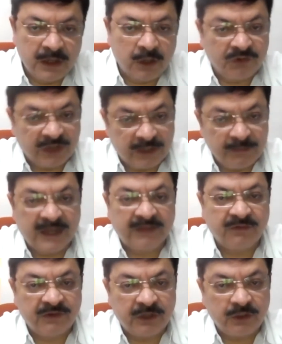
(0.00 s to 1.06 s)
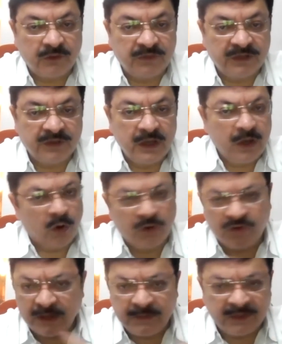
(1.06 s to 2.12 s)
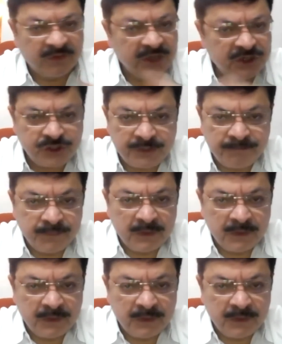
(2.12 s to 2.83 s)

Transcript: Now tell me, as a result of this, all crime has finished?